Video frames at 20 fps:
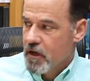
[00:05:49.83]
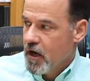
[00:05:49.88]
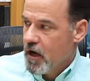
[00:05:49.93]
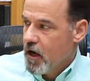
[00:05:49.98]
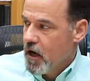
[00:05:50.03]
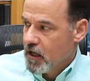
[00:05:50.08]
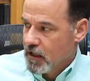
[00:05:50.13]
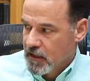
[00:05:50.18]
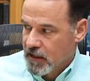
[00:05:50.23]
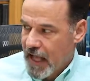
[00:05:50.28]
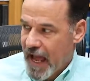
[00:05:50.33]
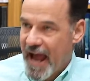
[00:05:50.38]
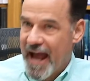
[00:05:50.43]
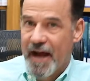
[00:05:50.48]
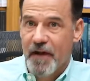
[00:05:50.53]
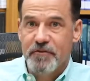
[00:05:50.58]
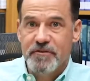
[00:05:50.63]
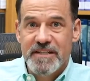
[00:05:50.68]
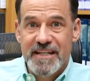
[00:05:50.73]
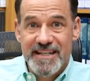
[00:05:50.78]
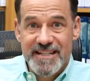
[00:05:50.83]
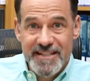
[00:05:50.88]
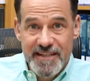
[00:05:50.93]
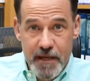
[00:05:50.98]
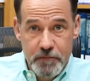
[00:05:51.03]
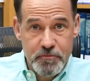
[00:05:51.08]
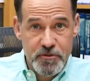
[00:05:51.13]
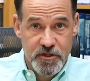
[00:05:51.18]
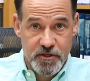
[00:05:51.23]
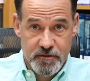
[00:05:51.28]
allows
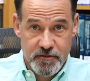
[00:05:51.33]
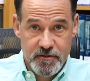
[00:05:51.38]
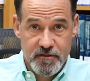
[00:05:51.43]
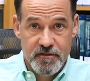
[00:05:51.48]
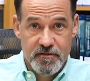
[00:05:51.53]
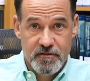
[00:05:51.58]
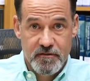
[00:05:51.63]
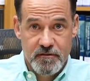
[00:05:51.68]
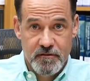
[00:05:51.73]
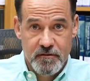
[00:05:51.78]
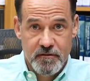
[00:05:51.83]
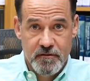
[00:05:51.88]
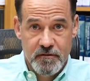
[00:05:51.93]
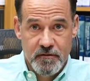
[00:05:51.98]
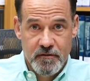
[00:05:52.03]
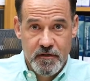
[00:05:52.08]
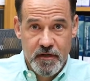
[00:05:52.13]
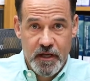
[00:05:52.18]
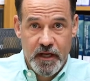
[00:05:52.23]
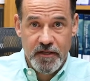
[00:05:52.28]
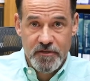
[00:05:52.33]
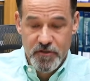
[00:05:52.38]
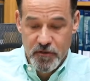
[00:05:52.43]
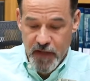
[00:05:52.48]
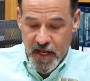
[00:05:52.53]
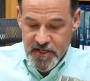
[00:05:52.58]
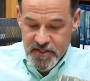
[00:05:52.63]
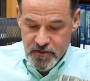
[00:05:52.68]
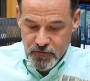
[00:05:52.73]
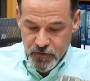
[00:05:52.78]
exceptions. And so
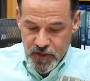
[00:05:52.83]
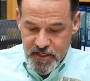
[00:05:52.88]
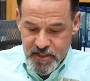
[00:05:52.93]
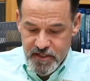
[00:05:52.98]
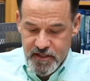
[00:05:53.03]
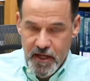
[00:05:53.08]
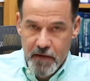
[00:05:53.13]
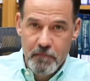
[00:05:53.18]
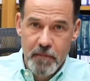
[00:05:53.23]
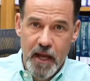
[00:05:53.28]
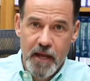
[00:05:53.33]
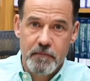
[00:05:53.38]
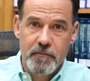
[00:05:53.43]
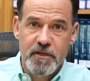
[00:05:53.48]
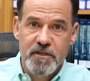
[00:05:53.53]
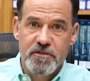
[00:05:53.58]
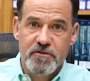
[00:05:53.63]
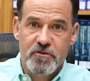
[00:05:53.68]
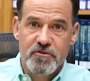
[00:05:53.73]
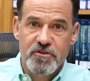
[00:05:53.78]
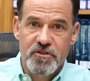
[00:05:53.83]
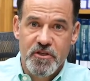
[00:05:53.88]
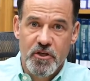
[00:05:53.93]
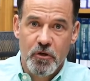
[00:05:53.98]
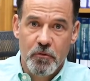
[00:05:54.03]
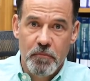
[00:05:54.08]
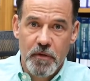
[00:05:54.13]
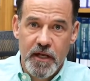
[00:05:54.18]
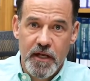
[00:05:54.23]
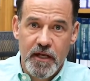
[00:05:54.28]
that's the reason that babies are
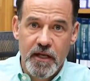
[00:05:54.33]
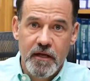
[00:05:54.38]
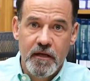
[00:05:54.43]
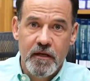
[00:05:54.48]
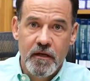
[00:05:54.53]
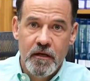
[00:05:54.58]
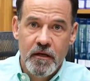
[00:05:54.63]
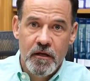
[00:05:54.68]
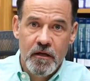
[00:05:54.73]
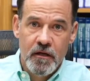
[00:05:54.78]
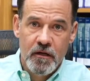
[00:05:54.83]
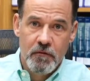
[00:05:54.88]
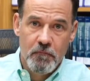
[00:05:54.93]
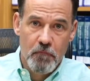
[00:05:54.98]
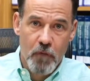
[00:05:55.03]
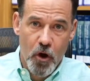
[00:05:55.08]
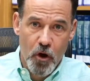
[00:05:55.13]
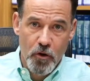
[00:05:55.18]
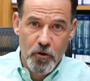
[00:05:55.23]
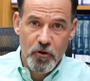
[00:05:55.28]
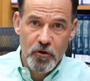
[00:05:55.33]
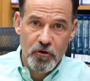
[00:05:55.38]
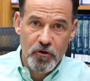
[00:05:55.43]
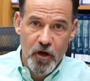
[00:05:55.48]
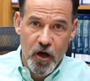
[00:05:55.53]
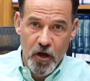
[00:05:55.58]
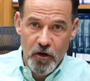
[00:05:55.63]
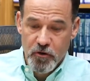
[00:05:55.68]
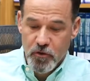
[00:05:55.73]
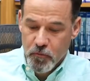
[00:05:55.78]
still being murdered
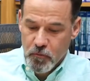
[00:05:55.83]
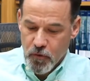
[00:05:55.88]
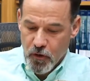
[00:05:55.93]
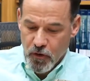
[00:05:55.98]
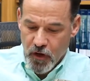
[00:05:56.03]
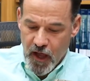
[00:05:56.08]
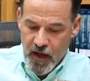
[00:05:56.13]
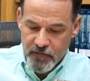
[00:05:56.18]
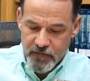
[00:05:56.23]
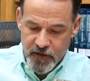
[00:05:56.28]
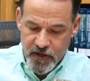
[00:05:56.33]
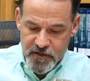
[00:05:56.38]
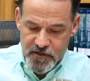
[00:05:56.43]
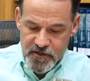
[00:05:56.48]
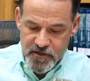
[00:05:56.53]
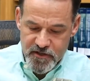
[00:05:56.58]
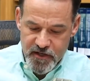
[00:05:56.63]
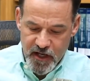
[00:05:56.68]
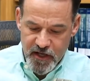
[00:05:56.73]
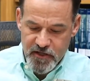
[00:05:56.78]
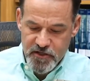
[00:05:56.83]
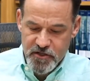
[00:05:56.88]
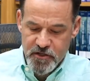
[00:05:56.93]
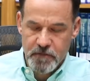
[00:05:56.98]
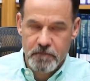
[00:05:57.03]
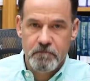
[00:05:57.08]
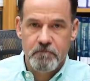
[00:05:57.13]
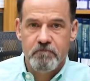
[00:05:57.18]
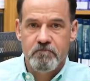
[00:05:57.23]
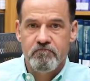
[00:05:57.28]
under pro-life
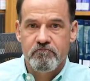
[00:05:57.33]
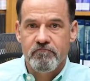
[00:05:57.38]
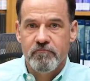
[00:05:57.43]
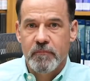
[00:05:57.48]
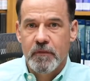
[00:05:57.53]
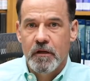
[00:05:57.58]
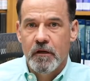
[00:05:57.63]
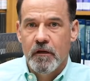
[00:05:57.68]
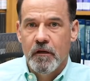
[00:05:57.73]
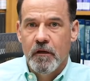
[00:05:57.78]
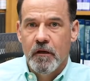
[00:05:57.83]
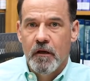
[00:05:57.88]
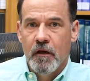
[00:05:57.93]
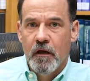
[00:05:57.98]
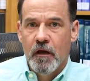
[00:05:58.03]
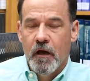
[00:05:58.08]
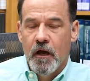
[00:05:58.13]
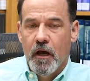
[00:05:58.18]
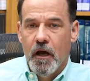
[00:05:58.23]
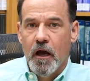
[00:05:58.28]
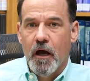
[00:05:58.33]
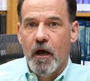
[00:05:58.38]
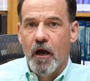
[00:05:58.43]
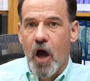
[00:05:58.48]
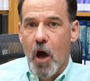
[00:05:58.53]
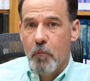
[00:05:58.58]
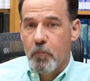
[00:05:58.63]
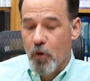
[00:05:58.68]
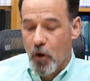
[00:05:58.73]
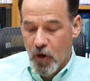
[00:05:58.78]
legislation.
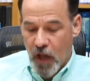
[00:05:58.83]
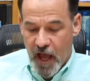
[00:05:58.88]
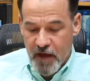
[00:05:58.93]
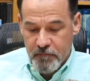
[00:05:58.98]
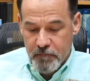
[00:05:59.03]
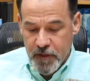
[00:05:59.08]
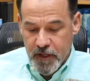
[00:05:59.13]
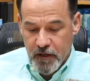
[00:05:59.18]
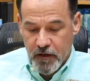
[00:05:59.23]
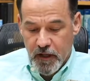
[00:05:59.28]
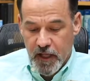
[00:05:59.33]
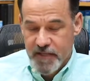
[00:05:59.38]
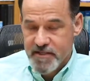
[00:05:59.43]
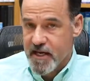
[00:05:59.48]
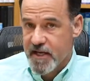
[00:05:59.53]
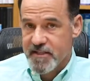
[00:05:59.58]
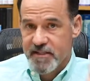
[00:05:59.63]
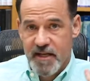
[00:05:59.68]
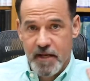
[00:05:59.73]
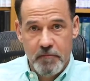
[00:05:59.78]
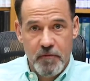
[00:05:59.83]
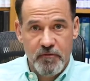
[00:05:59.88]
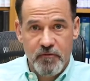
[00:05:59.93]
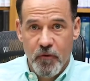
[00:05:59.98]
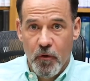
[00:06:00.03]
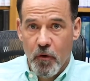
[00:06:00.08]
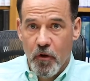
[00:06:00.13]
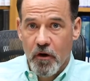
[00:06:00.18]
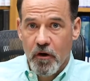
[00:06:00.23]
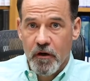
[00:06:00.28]
A pro-life bill, as I said
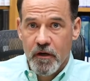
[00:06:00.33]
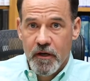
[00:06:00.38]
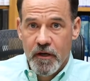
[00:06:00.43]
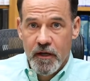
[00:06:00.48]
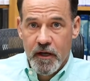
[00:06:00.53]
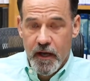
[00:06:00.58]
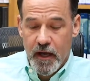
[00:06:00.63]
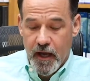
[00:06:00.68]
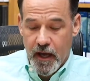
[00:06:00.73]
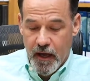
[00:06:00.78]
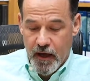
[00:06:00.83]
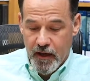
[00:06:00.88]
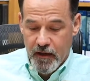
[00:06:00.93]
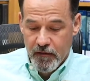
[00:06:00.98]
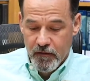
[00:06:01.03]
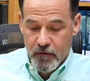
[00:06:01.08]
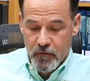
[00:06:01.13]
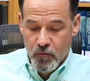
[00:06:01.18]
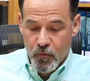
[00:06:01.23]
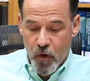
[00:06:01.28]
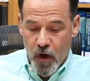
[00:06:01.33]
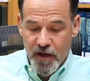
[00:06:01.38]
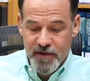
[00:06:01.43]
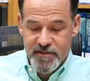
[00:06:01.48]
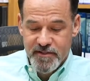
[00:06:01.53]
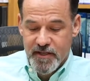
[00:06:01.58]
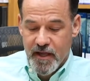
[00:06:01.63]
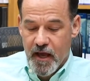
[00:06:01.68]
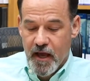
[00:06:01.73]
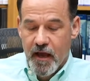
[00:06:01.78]
before,
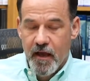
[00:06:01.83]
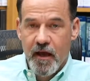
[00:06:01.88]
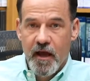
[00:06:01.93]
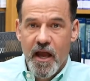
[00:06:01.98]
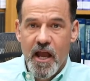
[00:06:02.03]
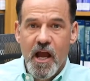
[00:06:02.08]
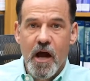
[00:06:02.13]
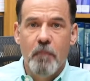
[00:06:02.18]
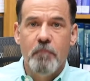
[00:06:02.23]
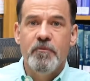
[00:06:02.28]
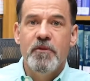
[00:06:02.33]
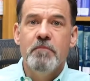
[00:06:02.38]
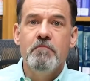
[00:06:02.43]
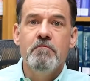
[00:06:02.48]
wants to help the